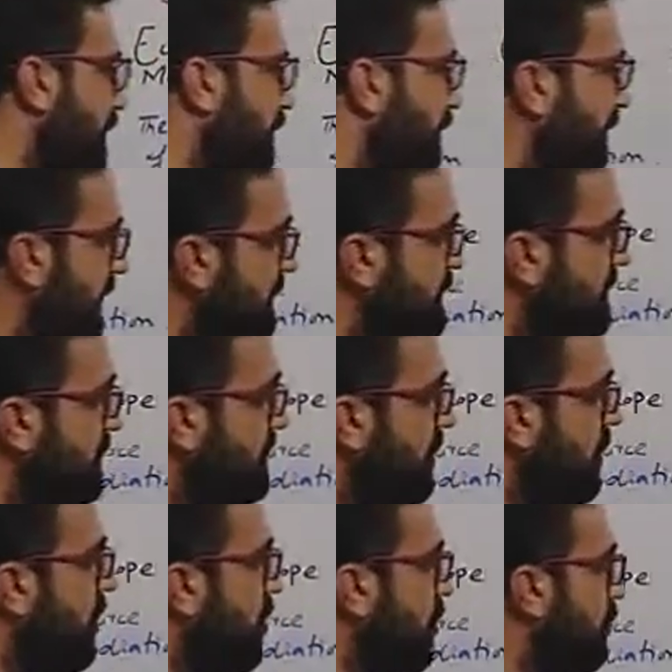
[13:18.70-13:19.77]
of lens
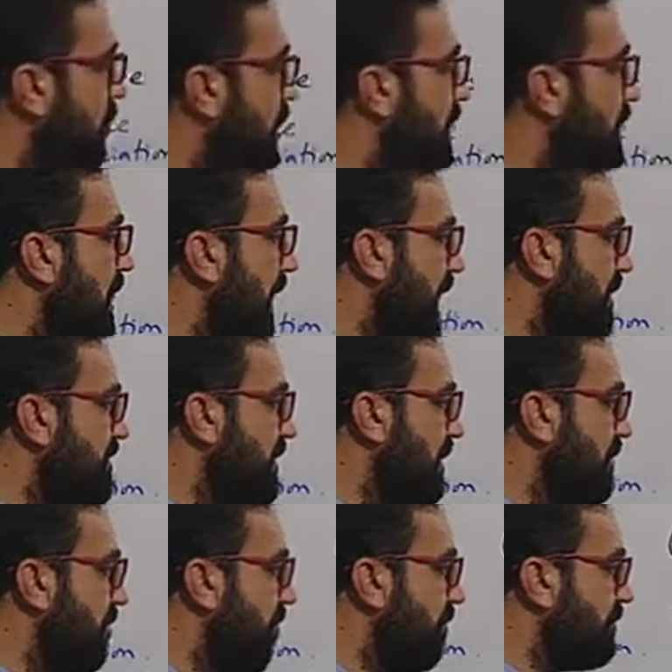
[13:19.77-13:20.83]
to enlarge
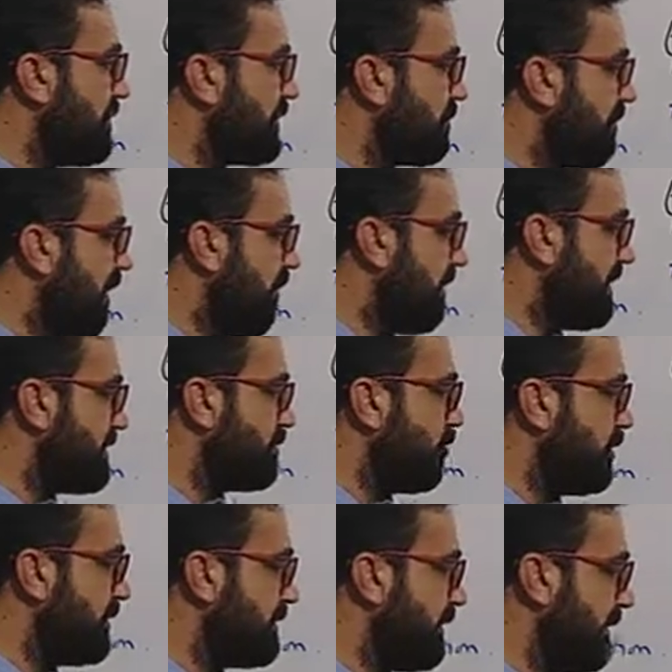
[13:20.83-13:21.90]
an object from its
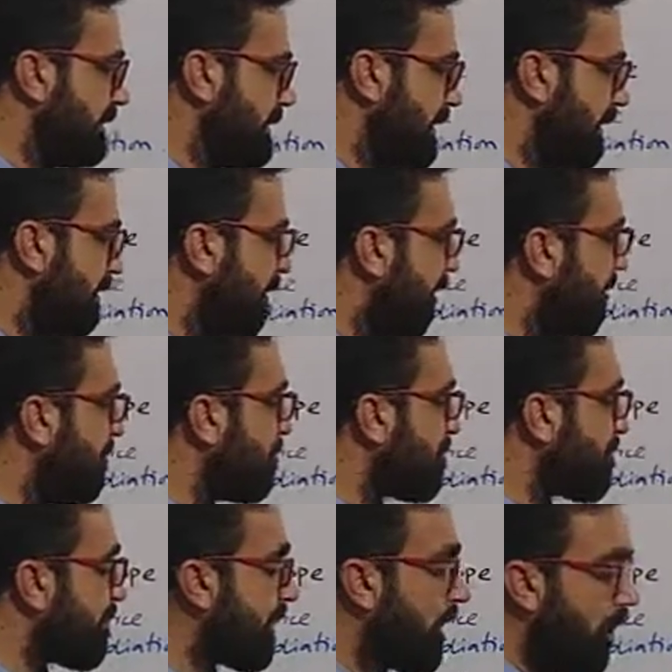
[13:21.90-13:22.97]
original size.
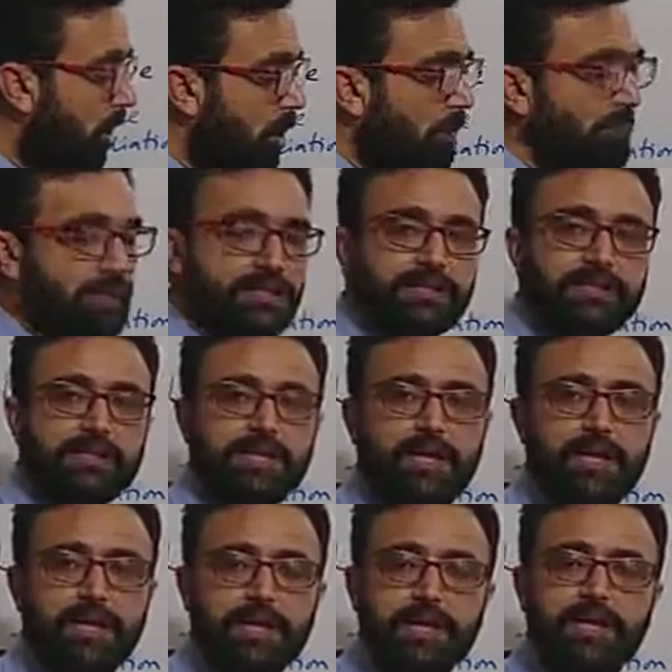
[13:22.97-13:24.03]
How much
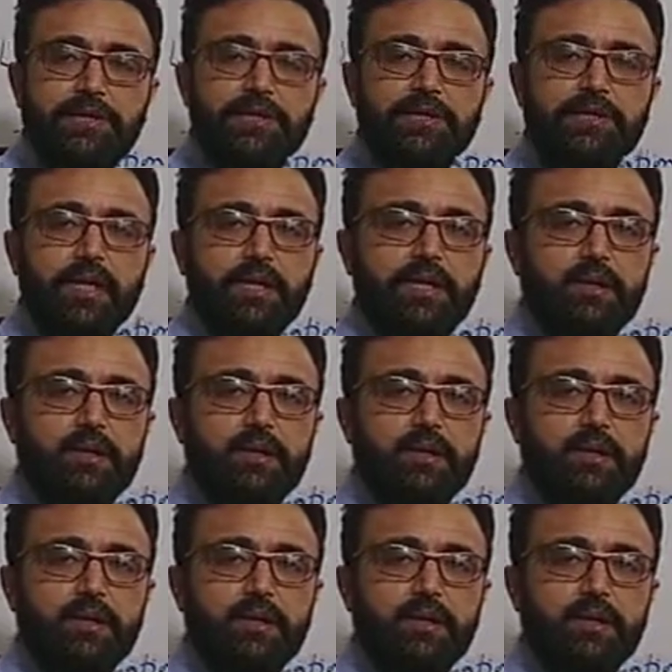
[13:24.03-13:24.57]
it